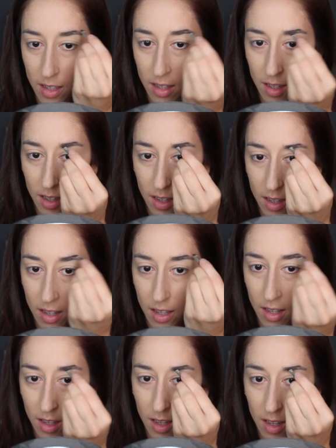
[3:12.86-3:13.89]

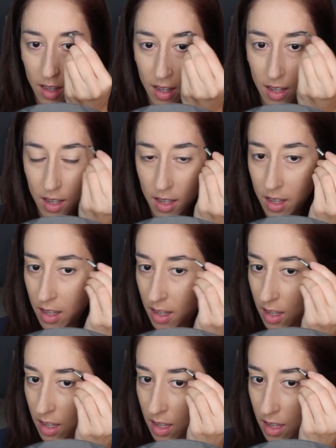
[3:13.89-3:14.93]

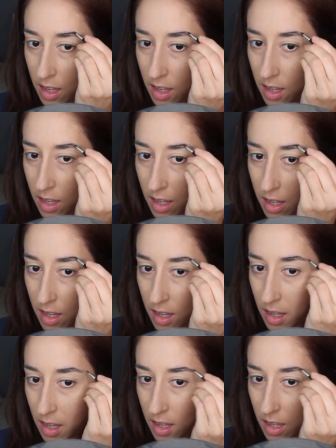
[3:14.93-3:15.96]

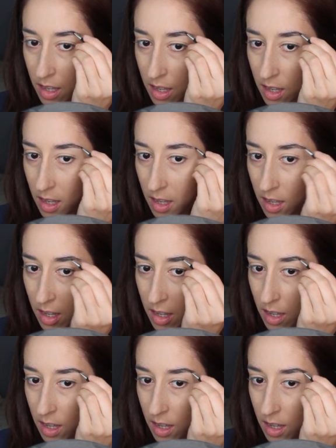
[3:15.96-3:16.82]
No one is speaking in this clip.